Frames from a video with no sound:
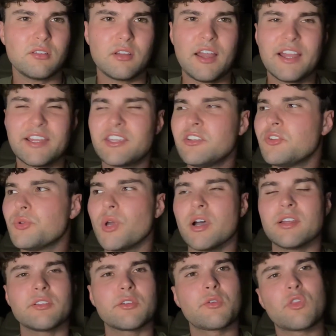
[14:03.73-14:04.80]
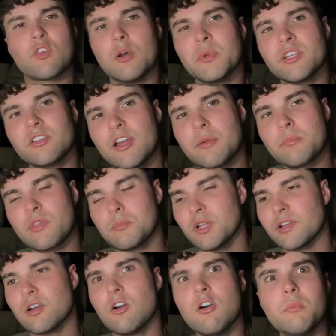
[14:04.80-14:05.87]
I kid you not. There's so many times I'm
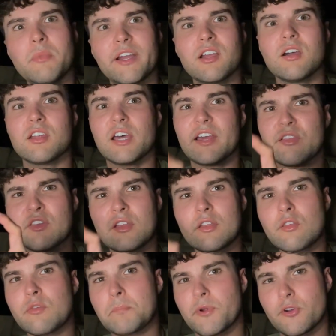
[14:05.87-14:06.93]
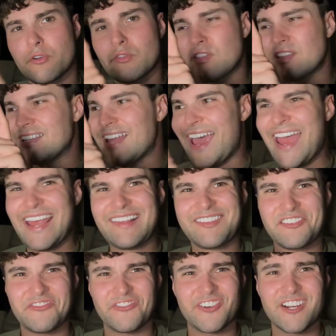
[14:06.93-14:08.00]
like, oh my God, I see this person as
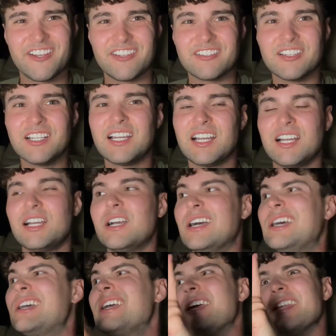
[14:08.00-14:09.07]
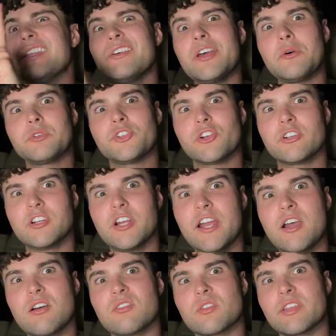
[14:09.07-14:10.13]
a friend. And then I would turn
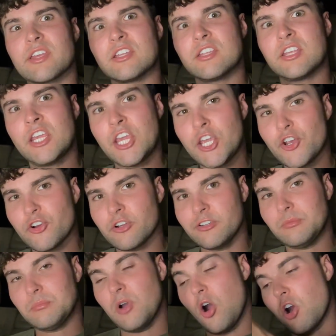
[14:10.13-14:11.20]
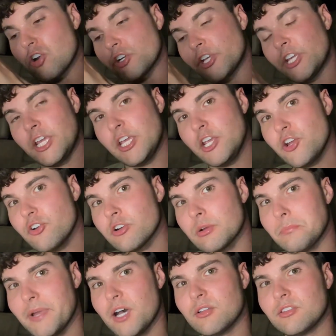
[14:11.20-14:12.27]
around and hear them or hear
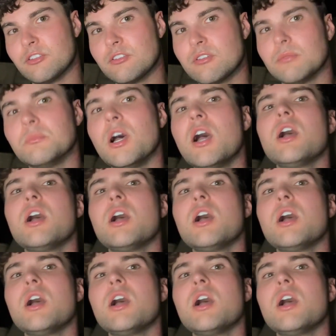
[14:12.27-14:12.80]
about them